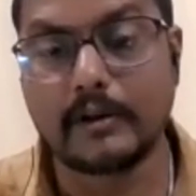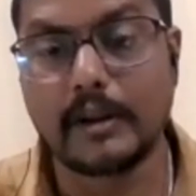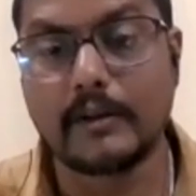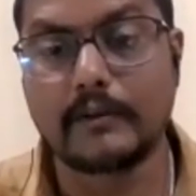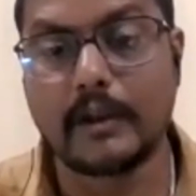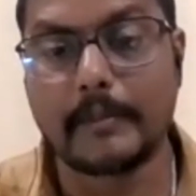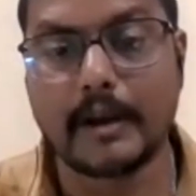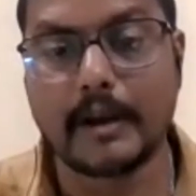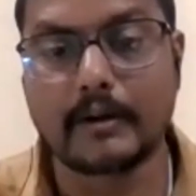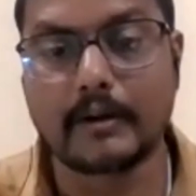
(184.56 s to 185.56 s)
thing is
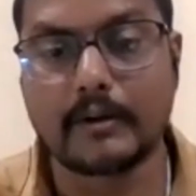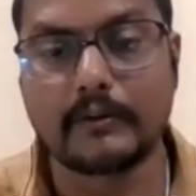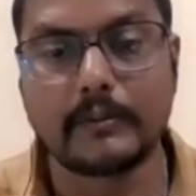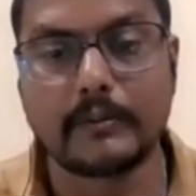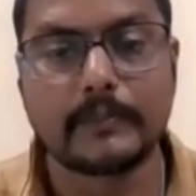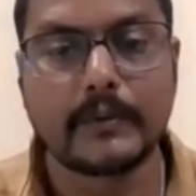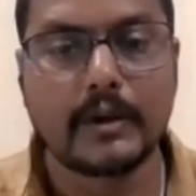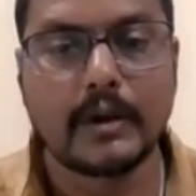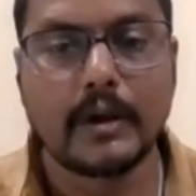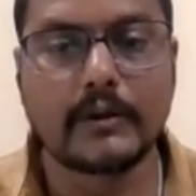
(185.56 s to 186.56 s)
habitat loss.
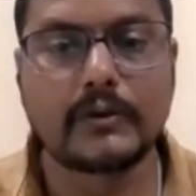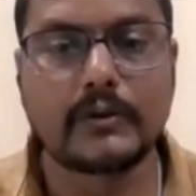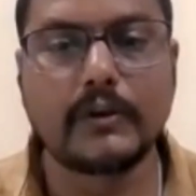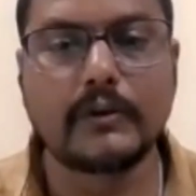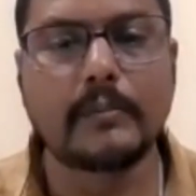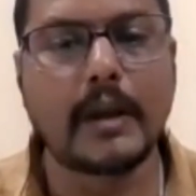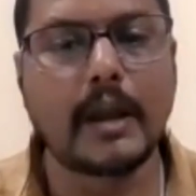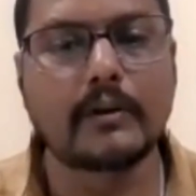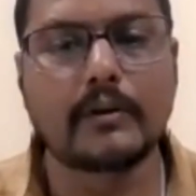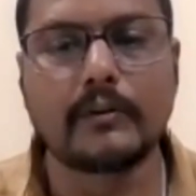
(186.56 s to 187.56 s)
Estuaries and
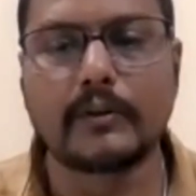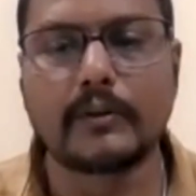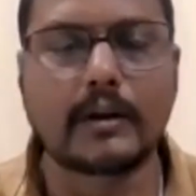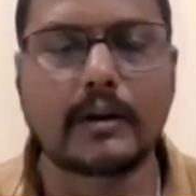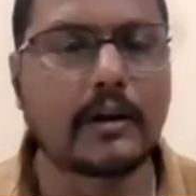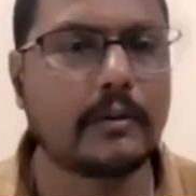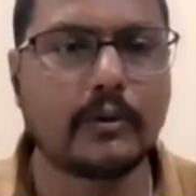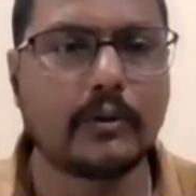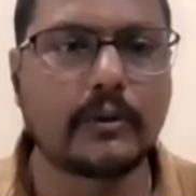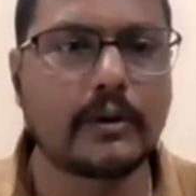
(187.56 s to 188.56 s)
mangroves are under the
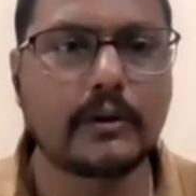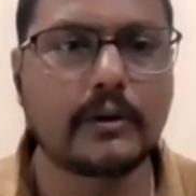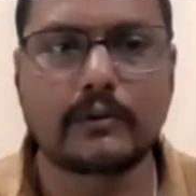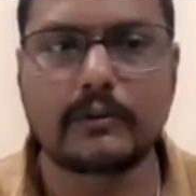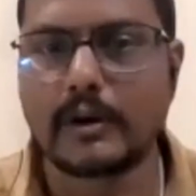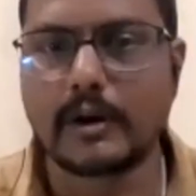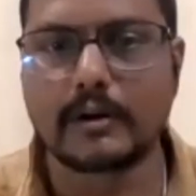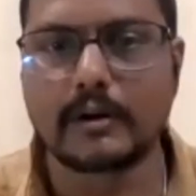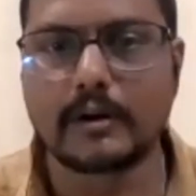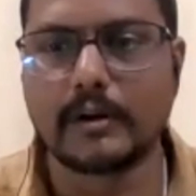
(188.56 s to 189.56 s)
most serious threat.
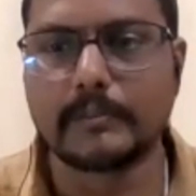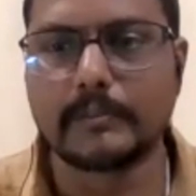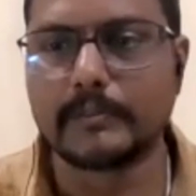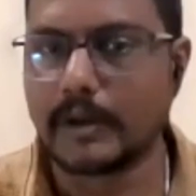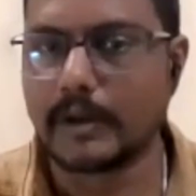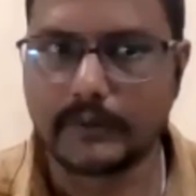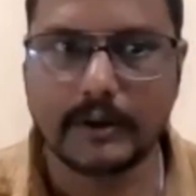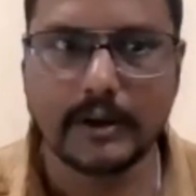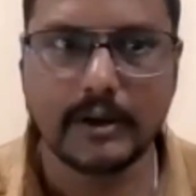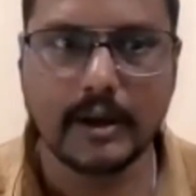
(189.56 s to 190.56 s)

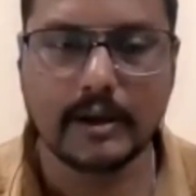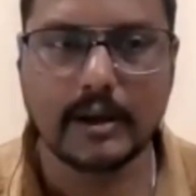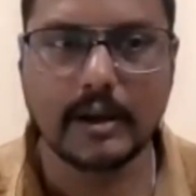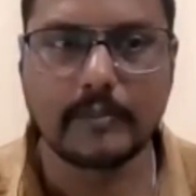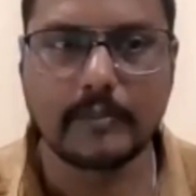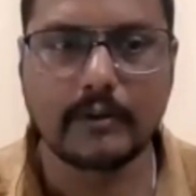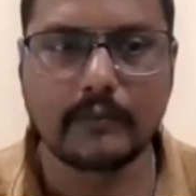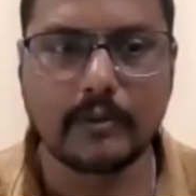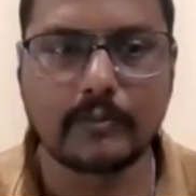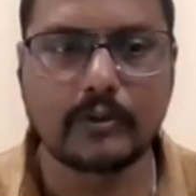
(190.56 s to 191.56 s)
Recently, I came down
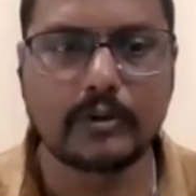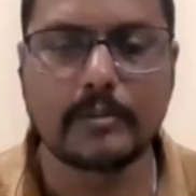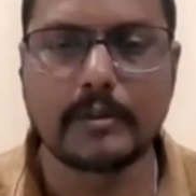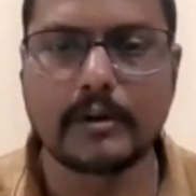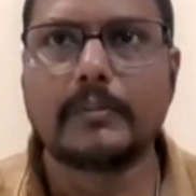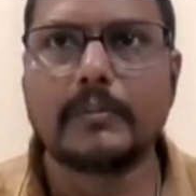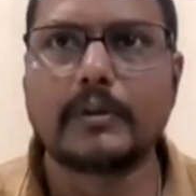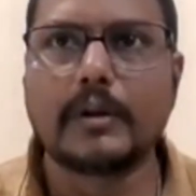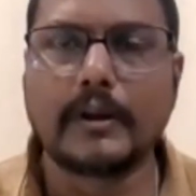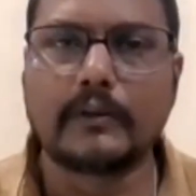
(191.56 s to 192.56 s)
from Sundarban.
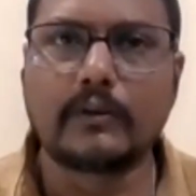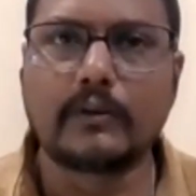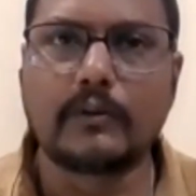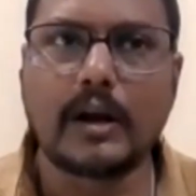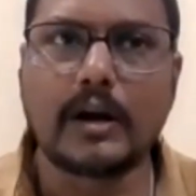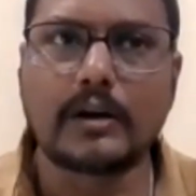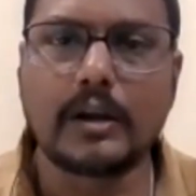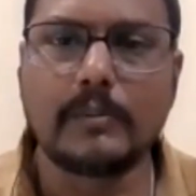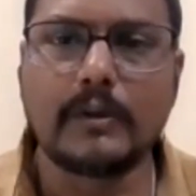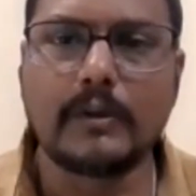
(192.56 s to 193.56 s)
The places where our
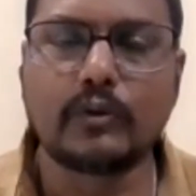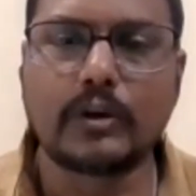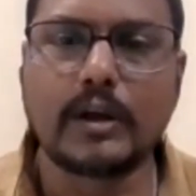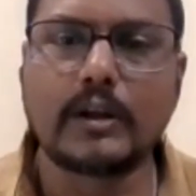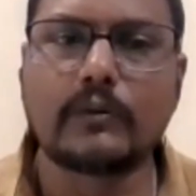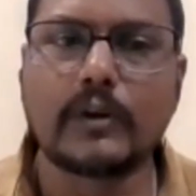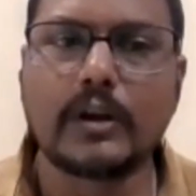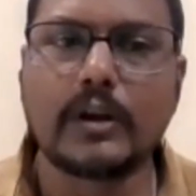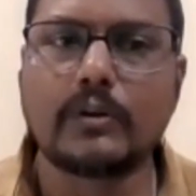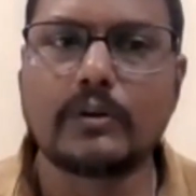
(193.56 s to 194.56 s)
team is working, it's
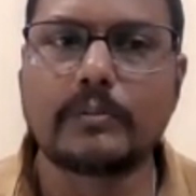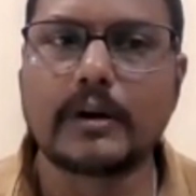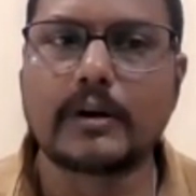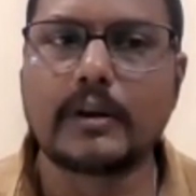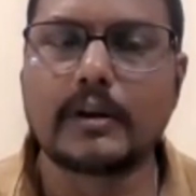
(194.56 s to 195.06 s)
very good, but